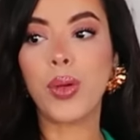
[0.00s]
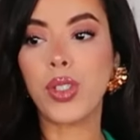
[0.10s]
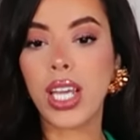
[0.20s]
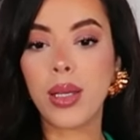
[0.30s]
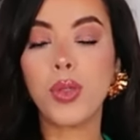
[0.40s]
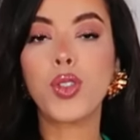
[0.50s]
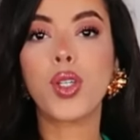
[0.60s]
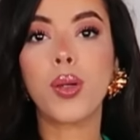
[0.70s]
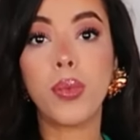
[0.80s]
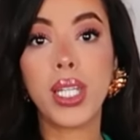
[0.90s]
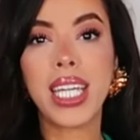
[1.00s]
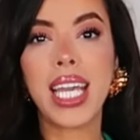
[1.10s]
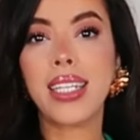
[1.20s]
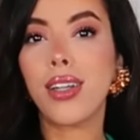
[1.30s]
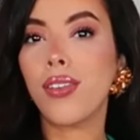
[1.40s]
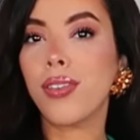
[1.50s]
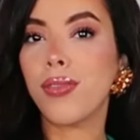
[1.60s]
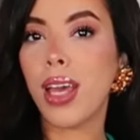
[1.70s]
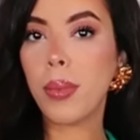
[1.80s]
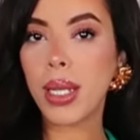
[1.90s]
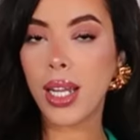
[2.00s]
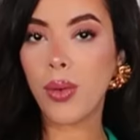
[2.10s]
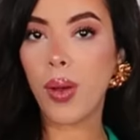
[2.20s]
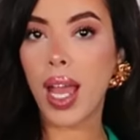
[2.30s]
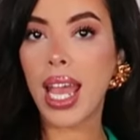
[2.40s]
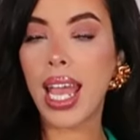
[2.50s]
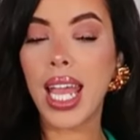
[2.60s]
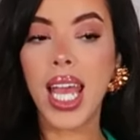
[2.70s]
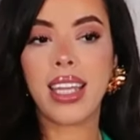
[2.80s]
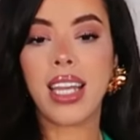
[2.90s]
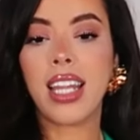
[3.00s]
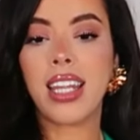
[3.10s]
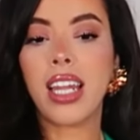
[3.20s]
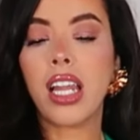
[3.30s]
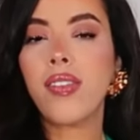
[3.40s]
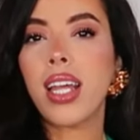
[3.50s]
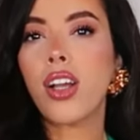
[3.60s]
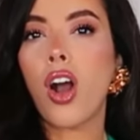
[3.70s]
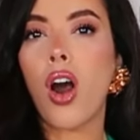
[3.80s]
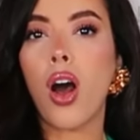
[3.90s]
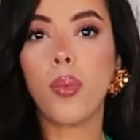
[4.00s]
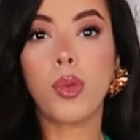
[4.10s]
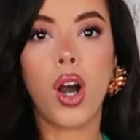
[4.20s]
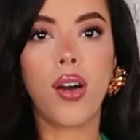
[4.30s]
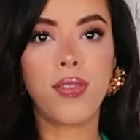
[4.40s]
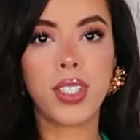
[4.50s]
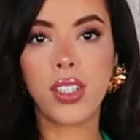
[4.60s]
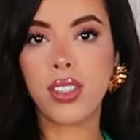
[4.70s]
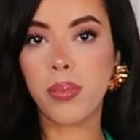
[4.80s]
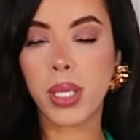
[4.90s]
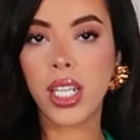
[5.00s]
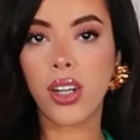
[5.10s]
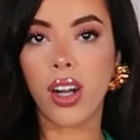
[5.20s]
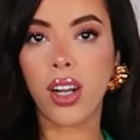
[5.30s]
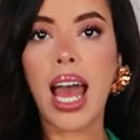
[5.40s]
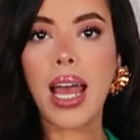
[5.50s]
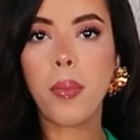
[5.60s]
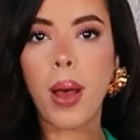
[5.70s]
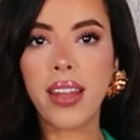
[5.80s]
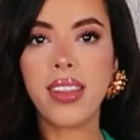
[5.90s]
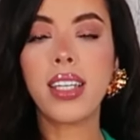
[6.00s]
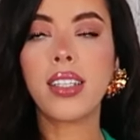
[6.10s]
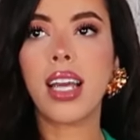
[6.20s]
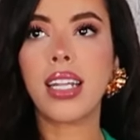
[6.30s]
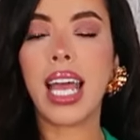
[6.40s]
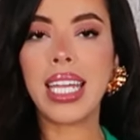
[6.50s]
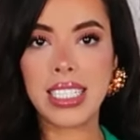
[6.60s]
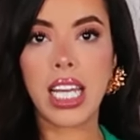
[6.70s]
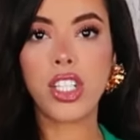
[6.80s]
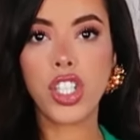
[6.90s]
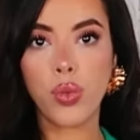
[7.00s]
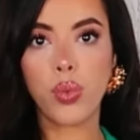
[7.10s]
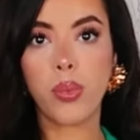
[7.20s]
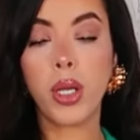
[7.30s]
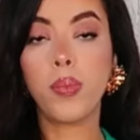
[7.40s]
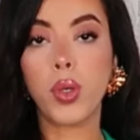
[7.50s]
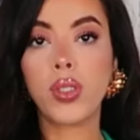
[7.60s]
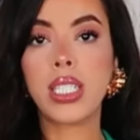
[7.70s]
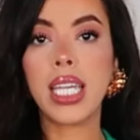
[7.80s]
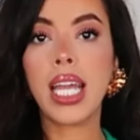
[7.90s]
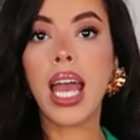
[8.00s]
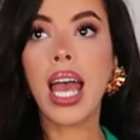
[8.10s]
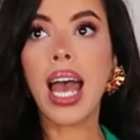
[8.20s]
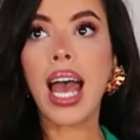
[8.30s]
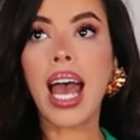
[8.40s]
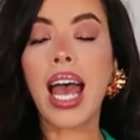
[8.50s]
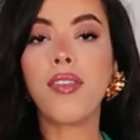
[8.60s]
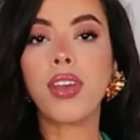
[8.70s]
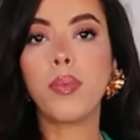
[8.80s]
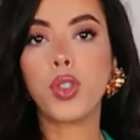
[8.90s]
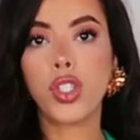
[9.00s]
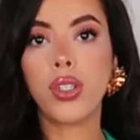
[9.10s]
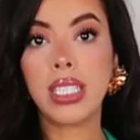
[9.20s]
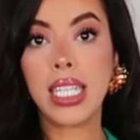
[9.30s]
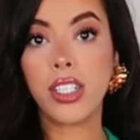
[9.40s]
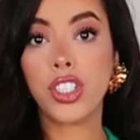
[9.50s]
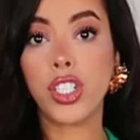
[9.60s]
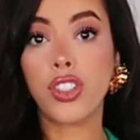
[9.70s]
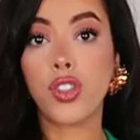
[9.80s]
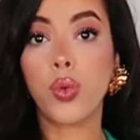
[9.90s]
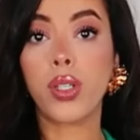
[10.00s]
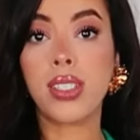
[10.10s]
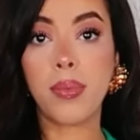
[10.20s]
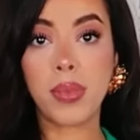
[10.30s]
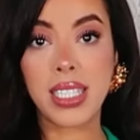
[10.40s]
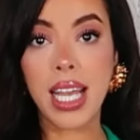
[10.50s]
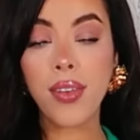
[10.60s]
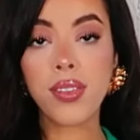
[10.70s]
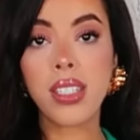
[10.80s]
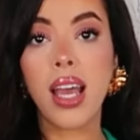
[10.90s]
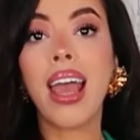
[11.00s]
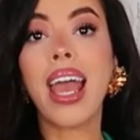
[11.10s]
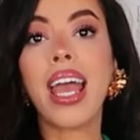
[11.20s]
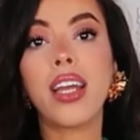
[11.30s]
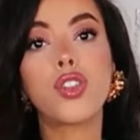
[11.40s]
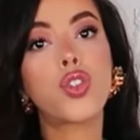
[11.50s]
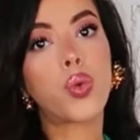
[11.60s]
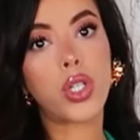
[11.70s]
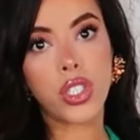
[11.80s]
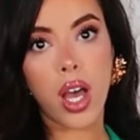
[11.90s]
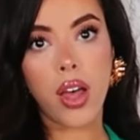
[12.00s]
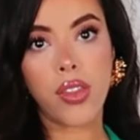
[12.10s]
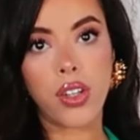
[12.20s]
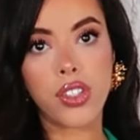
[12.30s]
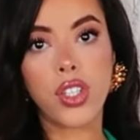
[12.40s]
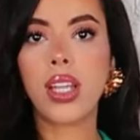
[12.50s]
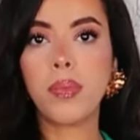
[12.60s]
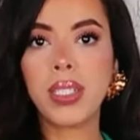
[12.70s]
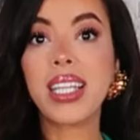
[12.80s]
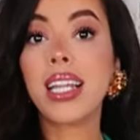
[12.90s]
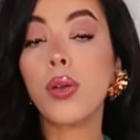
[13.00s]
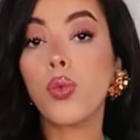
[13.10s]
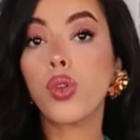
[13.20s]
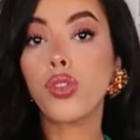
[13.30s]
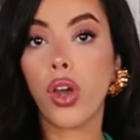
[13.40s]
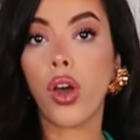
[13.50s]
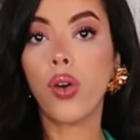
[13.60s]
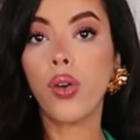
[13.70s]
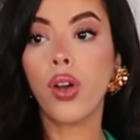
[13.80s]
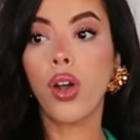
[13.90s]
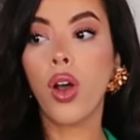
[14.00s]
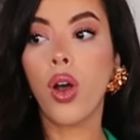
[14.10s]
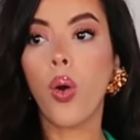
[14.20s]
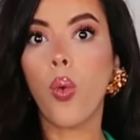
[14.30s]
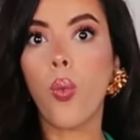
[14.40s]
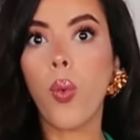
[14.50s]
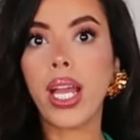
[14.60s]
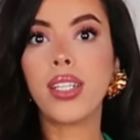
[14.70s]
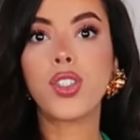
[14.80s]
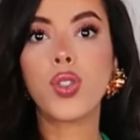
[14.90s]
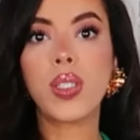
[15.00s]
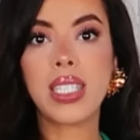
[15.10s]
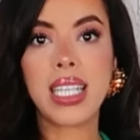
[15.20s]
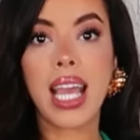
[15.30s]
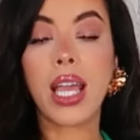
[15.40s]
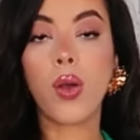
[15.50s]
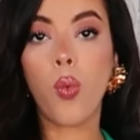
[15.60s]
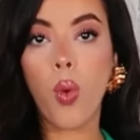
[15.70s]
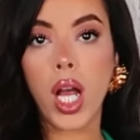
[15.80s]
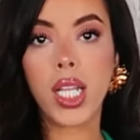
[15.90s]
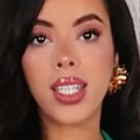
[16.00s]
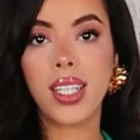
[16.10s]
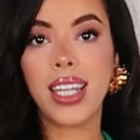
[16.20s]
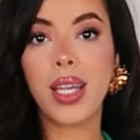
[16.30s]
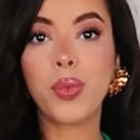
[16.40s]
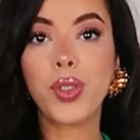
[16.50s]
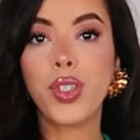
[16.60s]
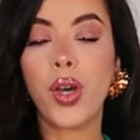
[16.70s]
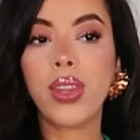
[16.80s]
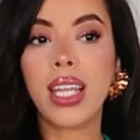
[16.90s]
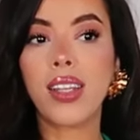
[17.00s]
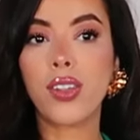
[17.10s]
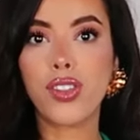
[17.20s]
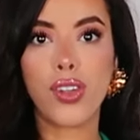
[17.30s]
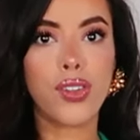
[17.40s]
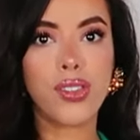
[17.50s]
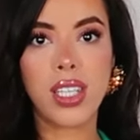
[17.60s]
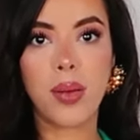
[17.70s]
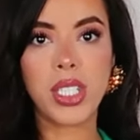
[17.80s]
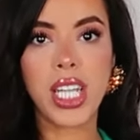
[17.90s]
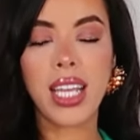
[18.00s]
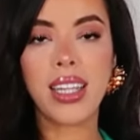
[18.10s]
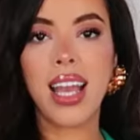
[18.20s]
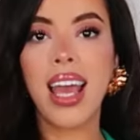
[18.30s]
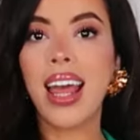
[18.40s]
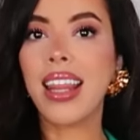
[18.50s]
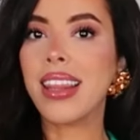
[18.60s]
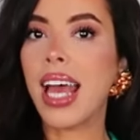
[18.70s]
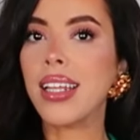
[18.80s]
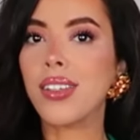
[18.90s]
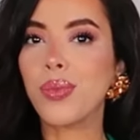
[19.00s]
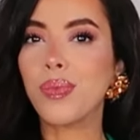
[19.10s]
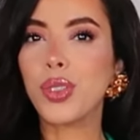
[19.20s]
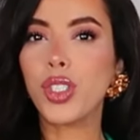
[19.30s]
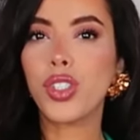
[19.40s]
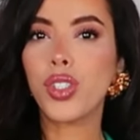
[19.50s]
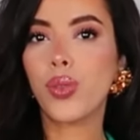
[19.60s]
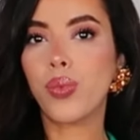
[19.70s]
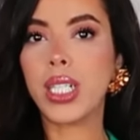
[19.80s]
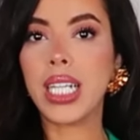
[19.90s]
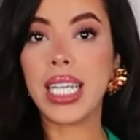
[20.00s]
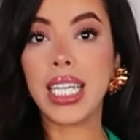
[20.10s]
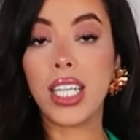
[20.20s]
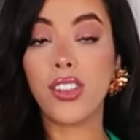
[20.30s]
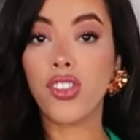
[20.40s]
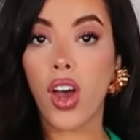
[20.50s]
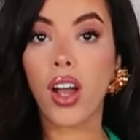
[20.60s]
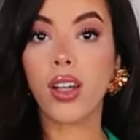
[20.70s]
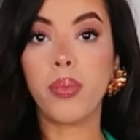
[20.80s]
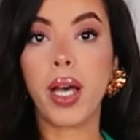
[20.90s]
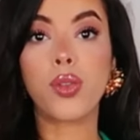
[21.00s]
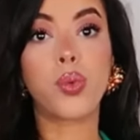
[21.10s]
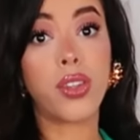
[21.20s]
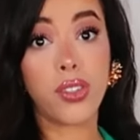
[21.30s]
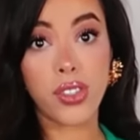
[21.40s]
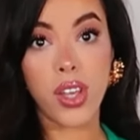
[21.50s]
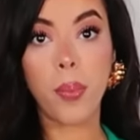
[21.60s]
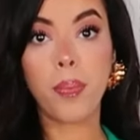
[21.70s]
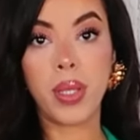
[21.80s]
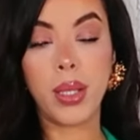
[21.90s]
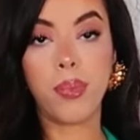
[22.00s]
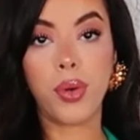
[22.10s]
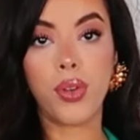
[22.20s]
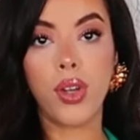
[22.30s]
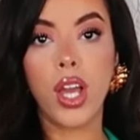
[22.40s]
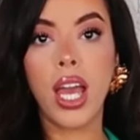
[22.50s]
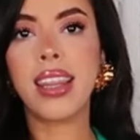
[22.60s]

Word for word: When you're able to communicate in a feminine way, they, they love that calm, confident demeanor. I, I think that intelligent women mostly have emotional intelligence towards themselves and towards others. So that means that they will know when to say what. They will know that there's are certain subject that you shouldn't really talk about with some people.